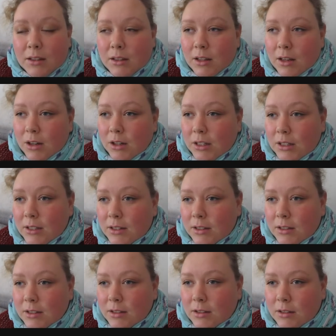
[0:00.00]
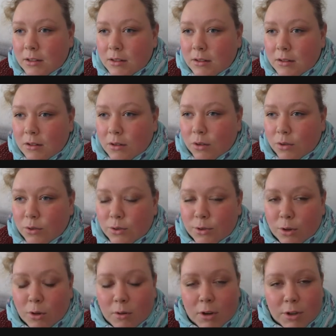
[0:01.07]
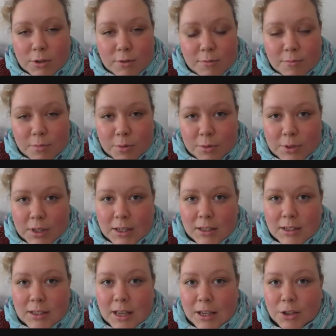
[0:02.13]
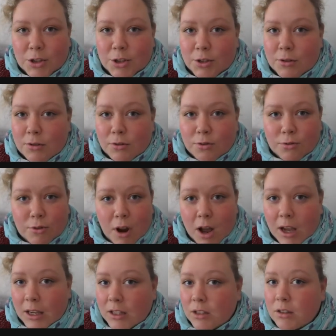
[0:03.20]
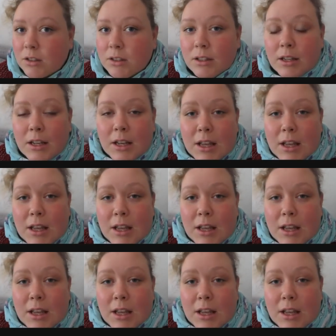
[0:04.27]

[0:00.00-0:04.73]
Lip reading: There is also lots of Buddha statues, shrines.